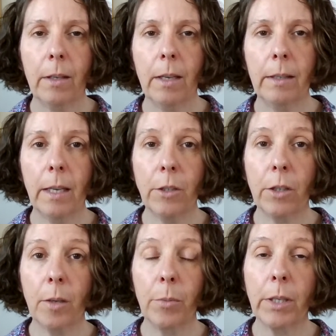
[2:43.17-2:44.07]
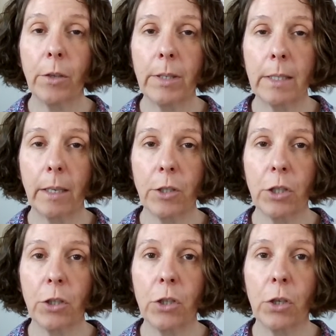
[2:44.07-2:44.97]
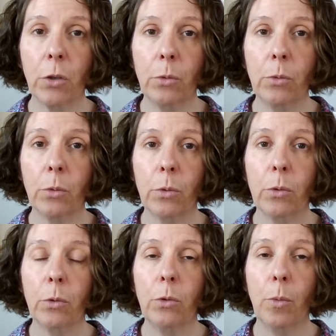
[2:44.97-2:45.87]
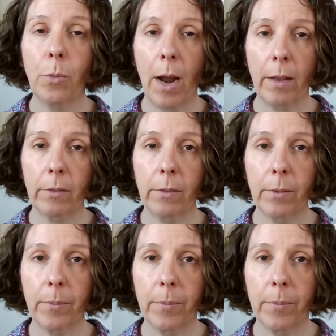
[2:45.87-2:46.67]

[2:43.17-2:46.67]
And then you're going to bring your attention to your breath.